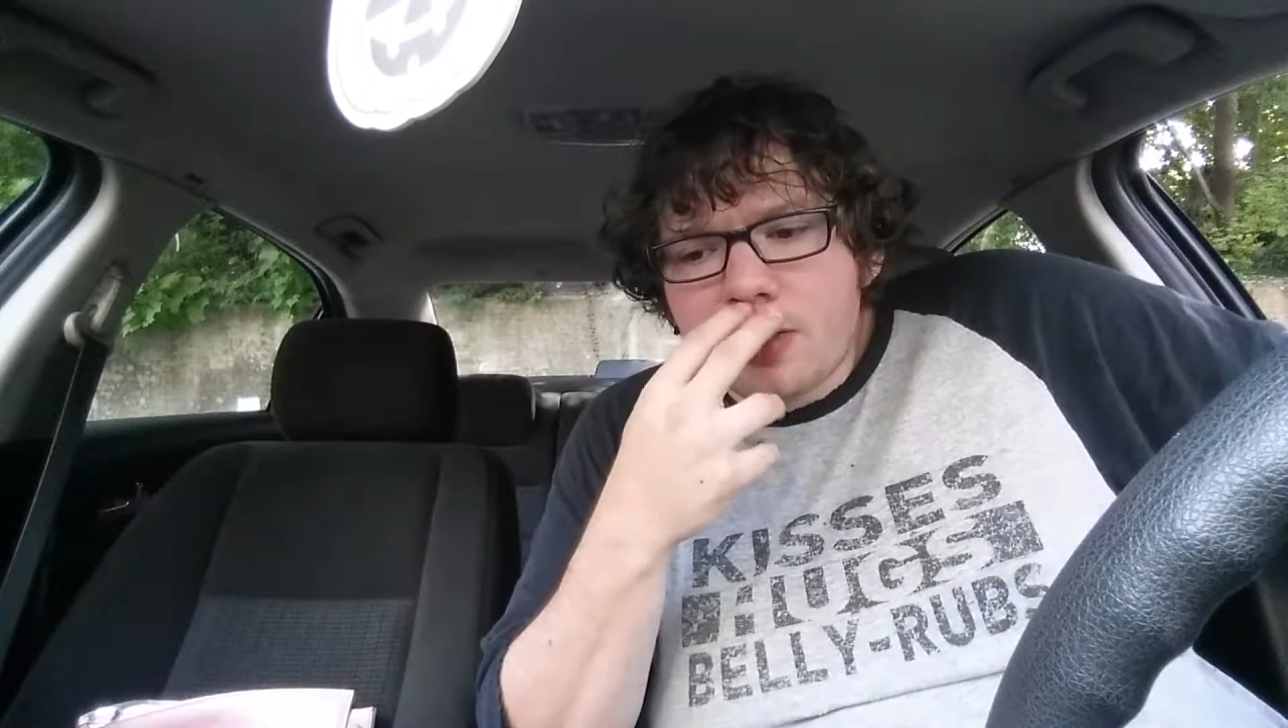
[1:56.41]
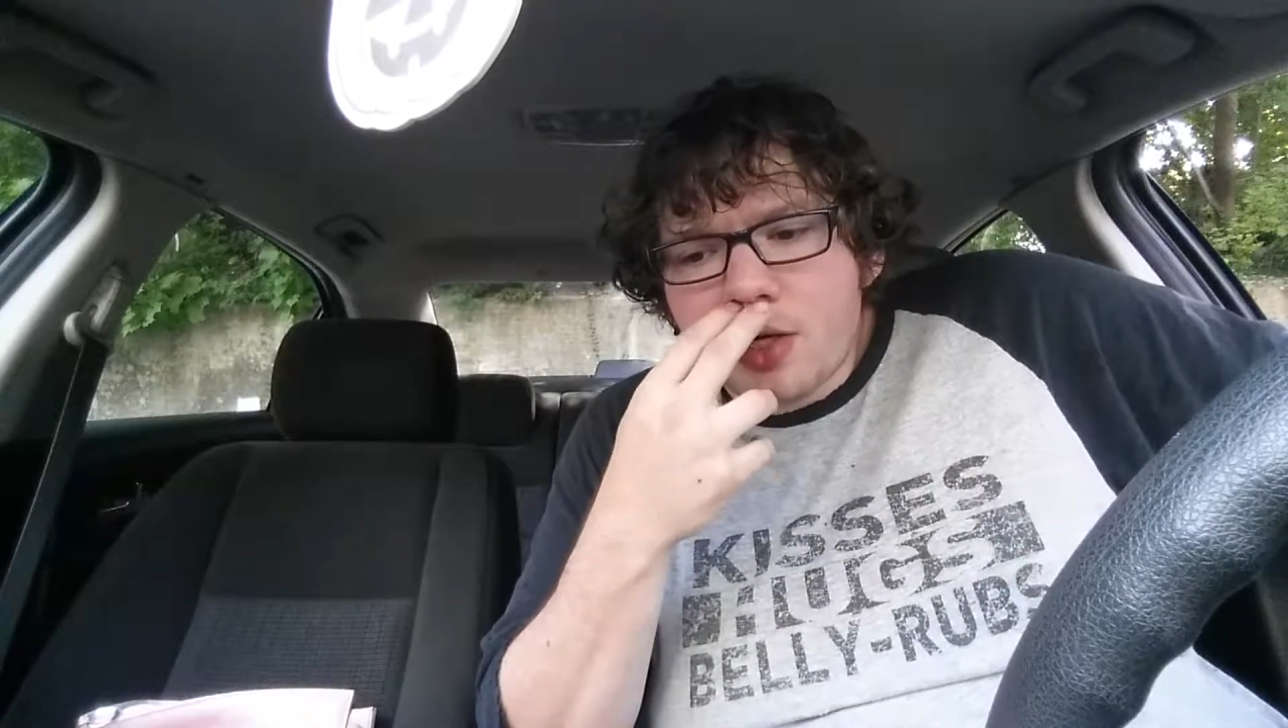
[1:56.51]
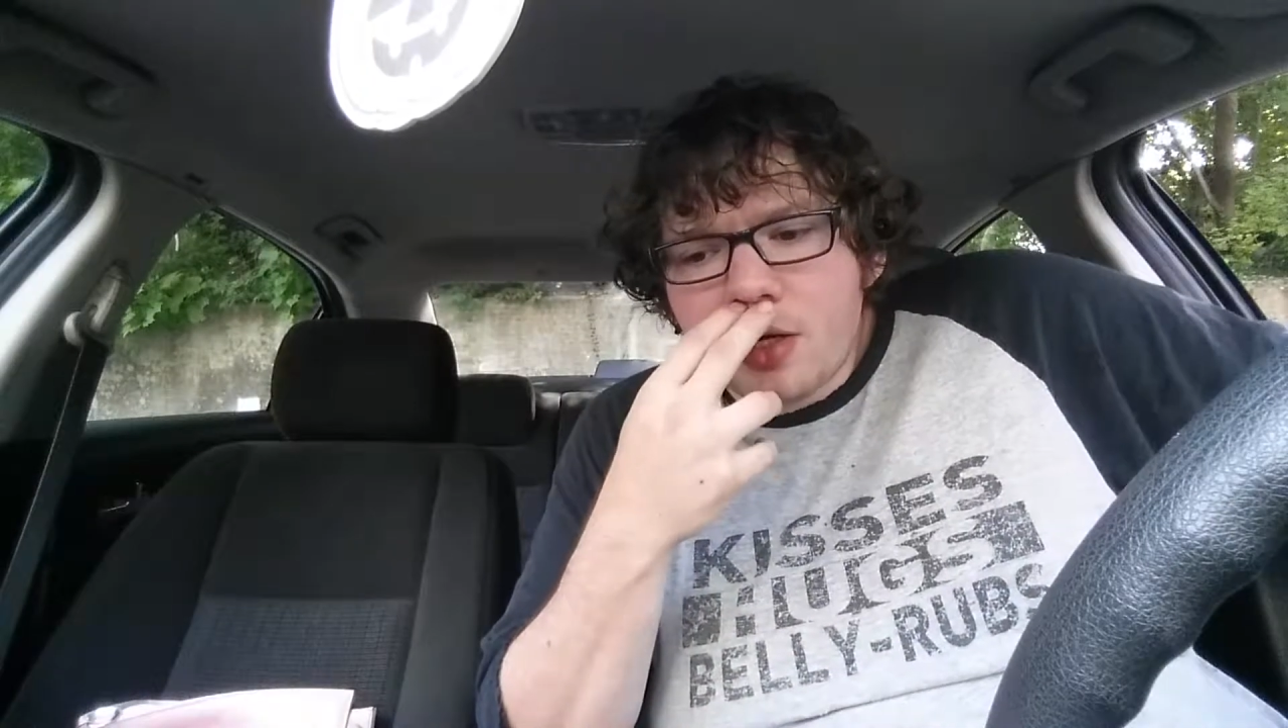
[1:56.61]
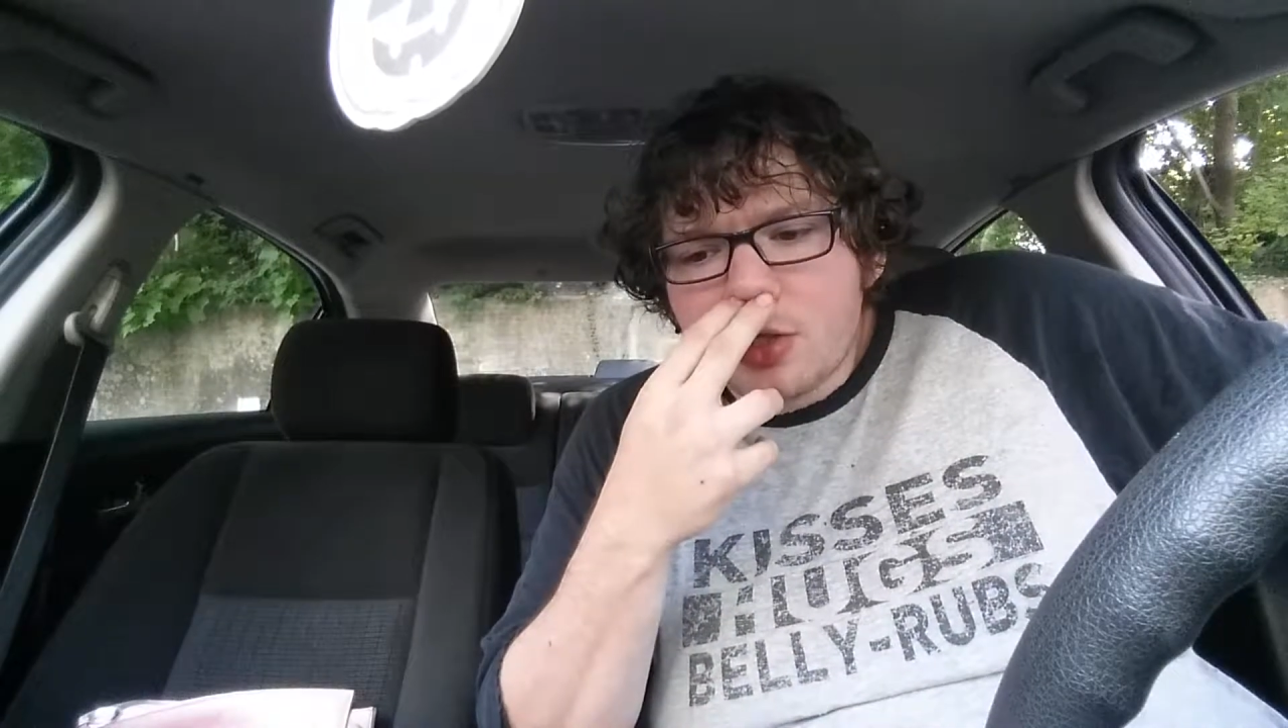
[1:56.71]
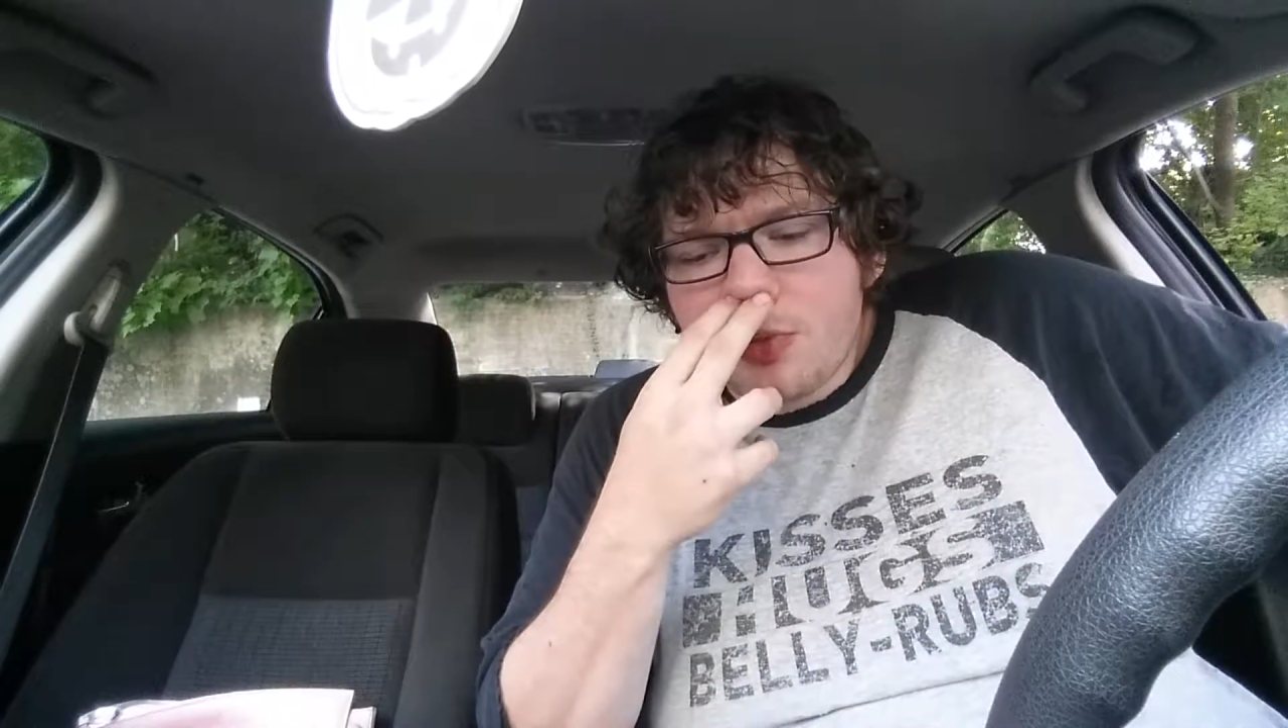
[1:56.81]
It's
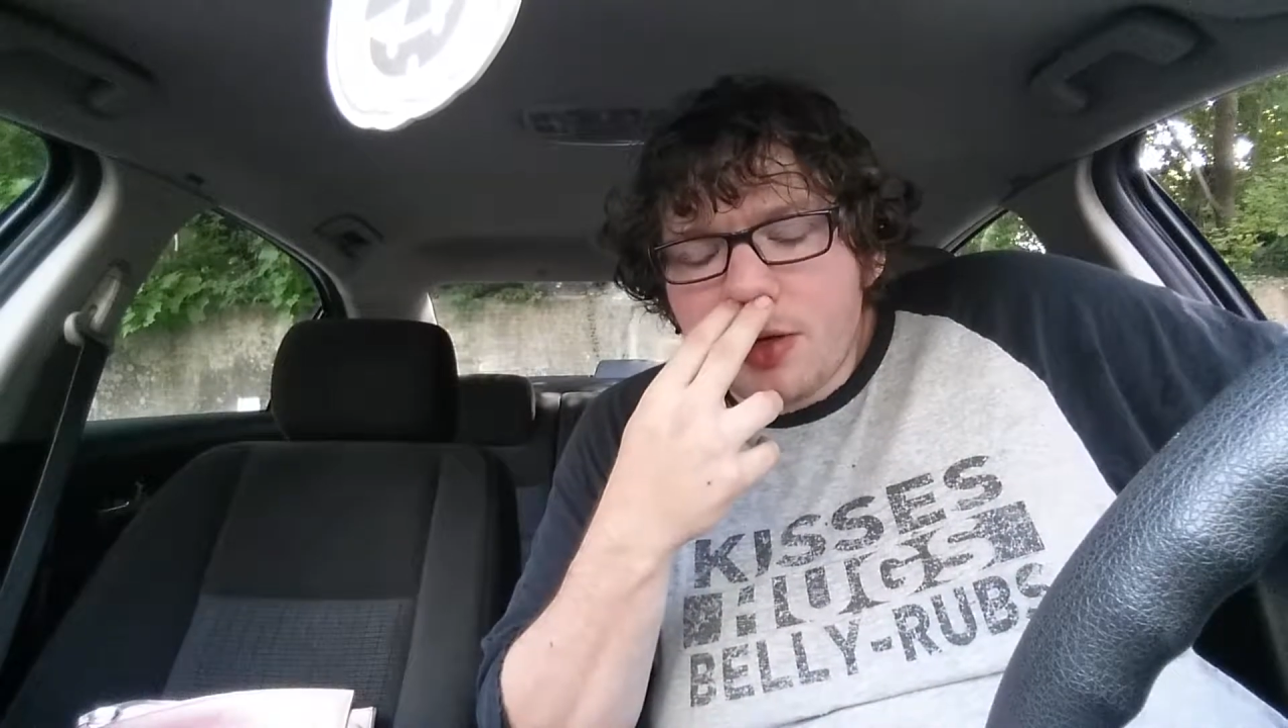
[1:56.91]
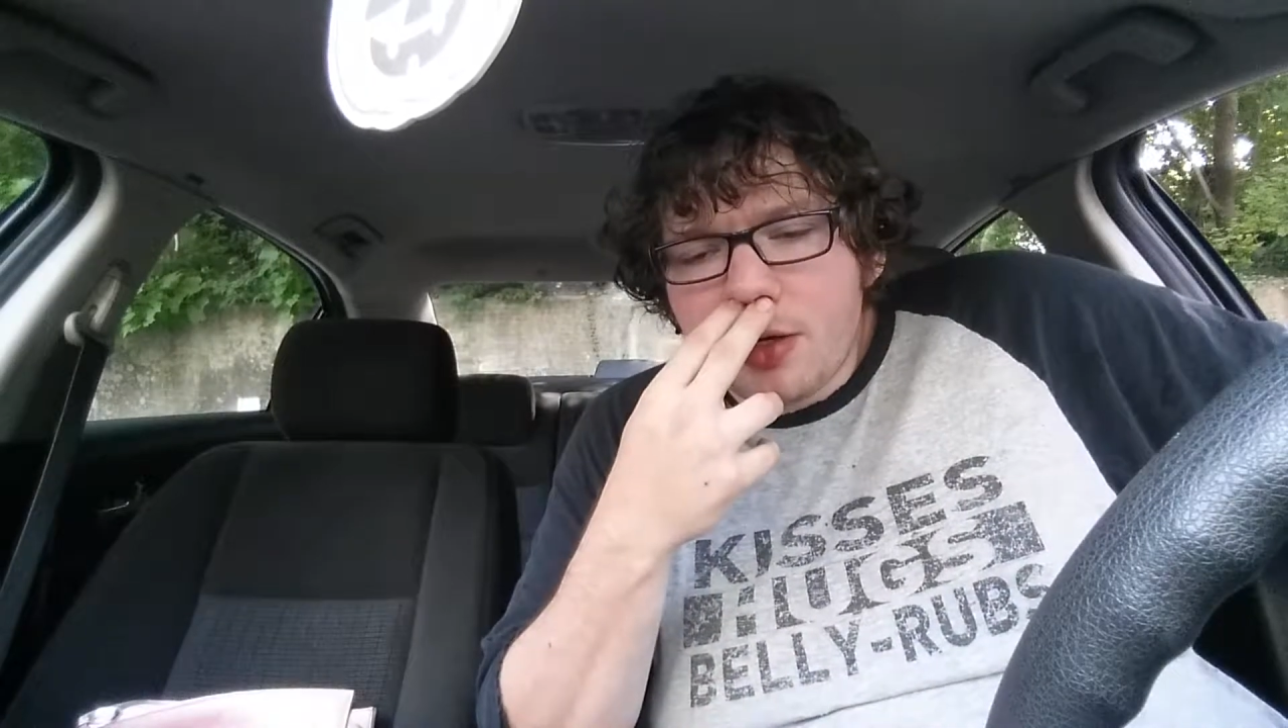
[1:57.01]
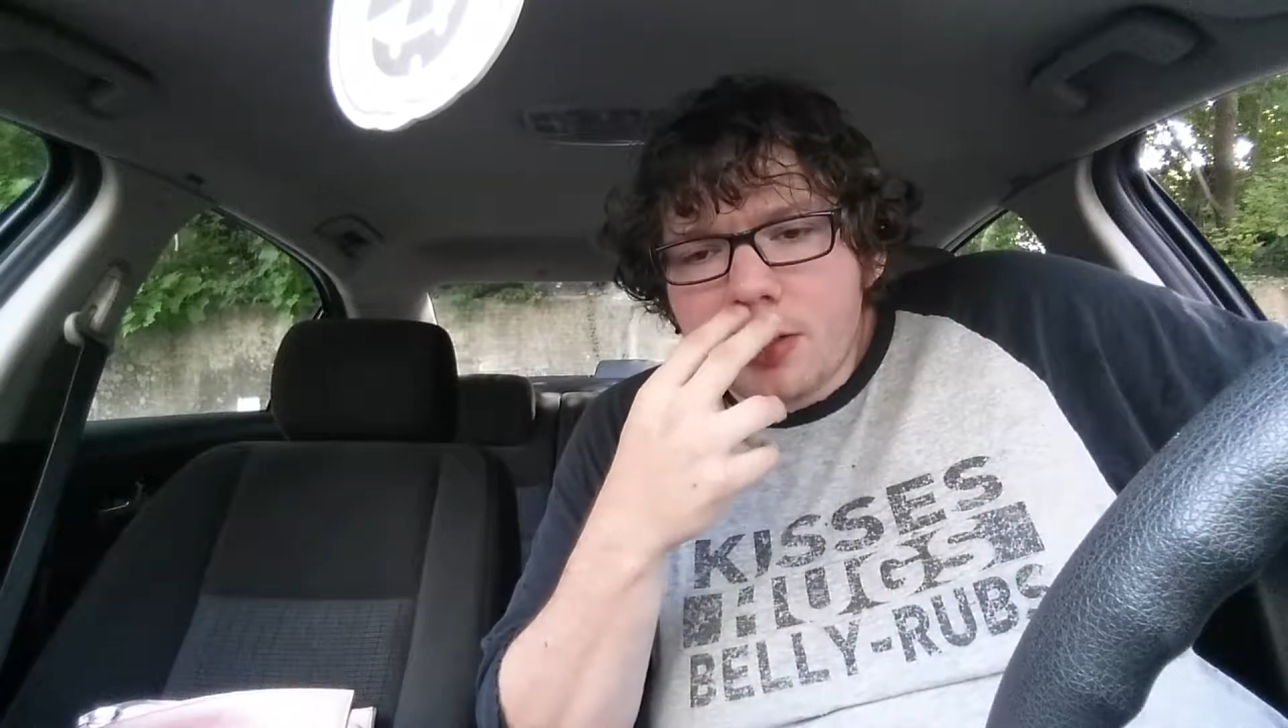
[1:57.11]
hard to explain.